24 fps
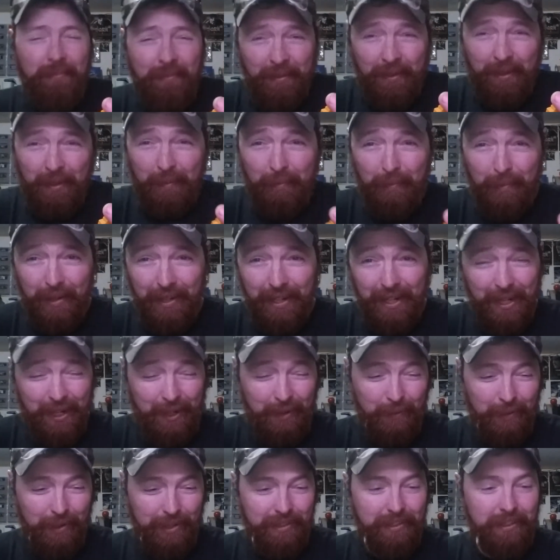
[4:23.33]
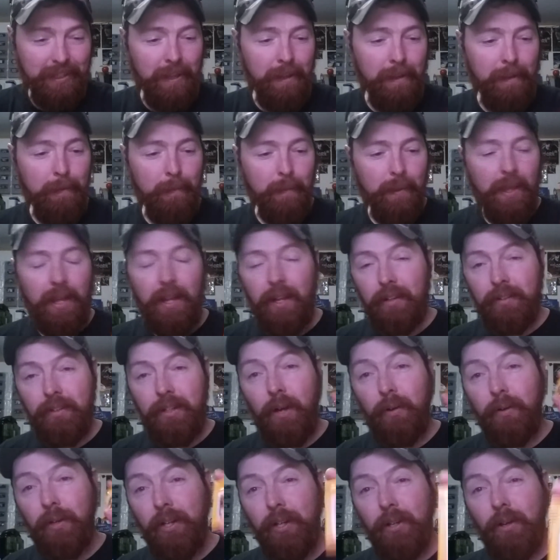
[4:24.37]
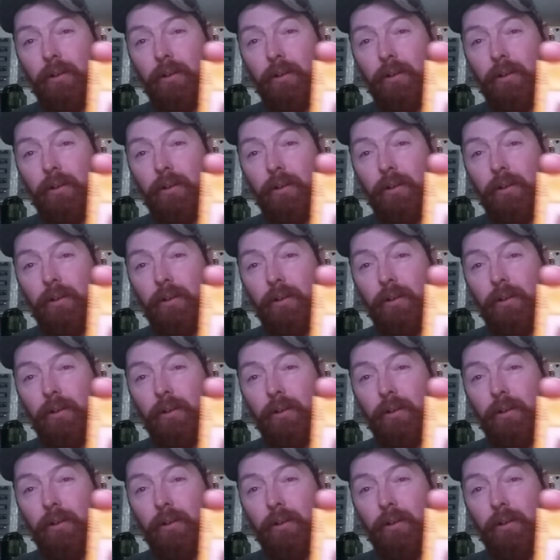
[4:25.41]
But anyways, Donkey